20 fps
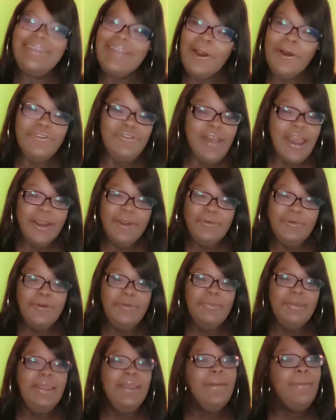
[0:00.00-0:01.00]
Don't try to
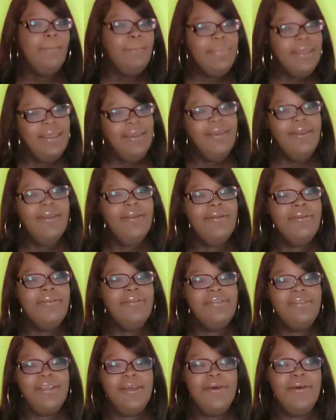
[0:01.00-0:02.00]
woo me. Be
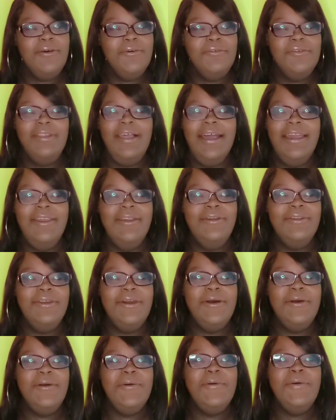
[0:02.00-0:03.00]
yourself. Like, you
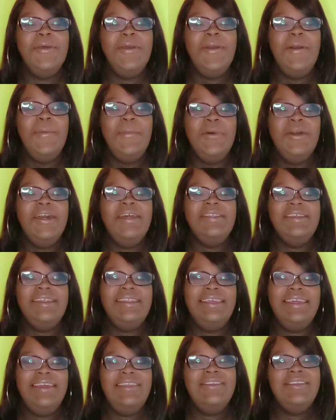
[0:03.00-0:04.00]
know, because
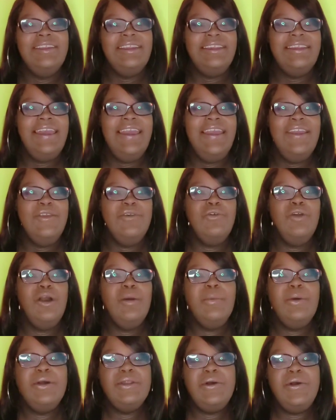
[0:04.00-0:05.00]
at the end of the day, you're
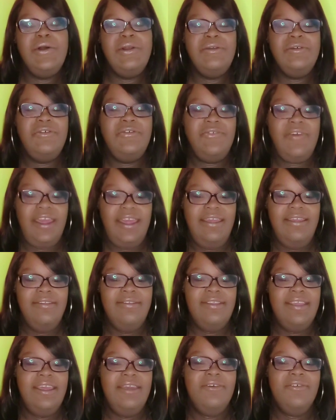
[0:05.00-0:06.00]
going to put on a
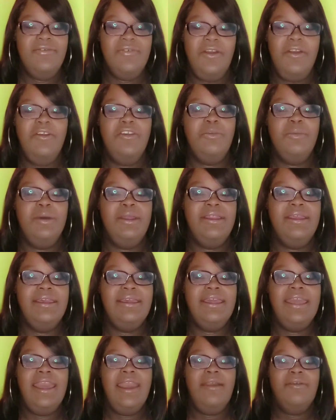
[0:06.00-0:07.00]
face at first. But
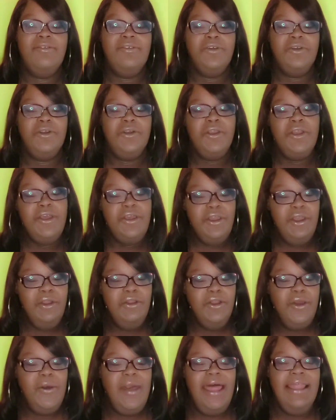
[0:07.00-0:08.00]
then after,
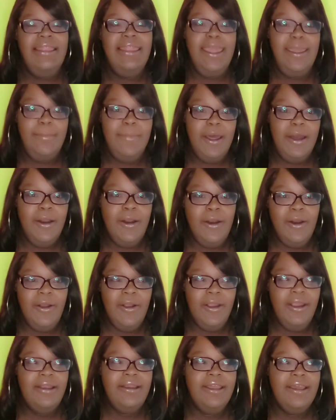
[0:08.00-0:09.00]
you know, I let my
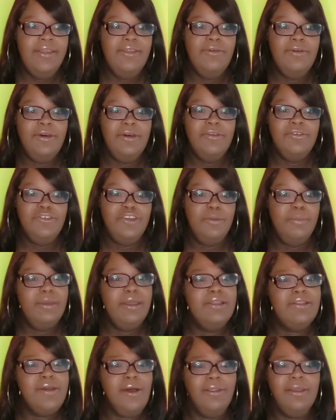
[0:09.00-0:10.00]
guard down, you're going to show
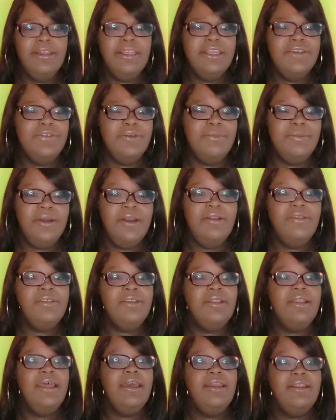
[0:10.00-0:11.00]
me a totally different
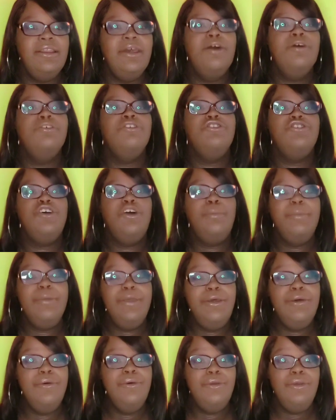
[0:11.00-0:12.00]
person. Like, no, show
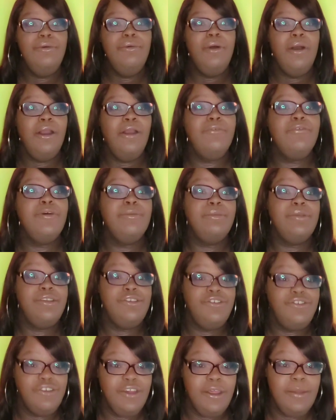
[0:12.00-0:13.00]
me who you are from
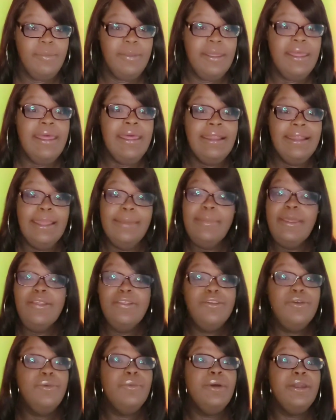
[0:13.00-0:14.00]
the jump. Let
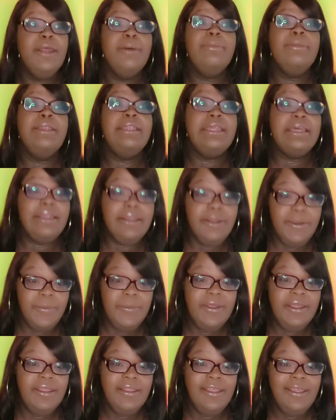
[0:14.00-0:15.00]
me see what I'm
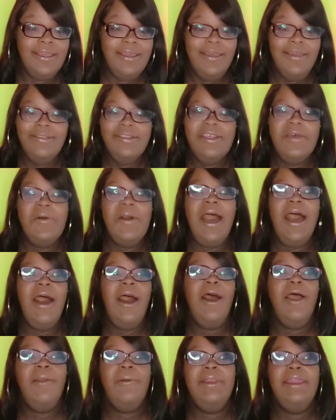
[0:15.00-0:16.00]
dealing with. So
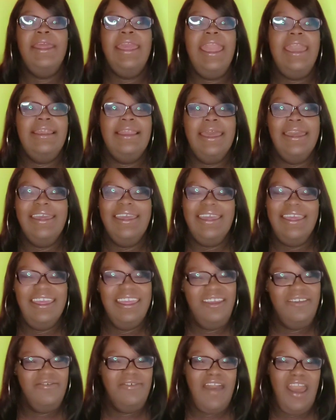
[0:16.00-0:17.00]
I already had like an
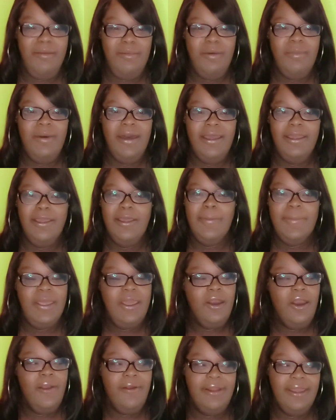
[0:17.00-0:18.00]
icky vibe about him.
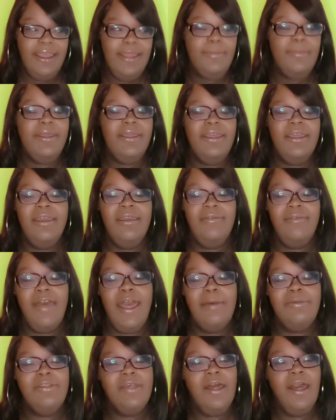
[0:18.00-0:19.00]
He already gave me an icky
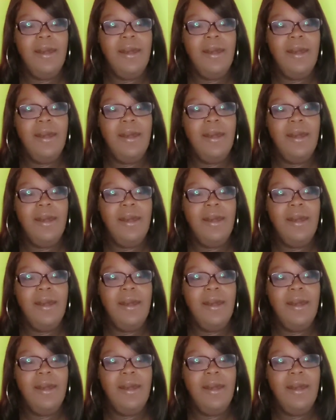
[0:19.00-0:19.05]
vibe.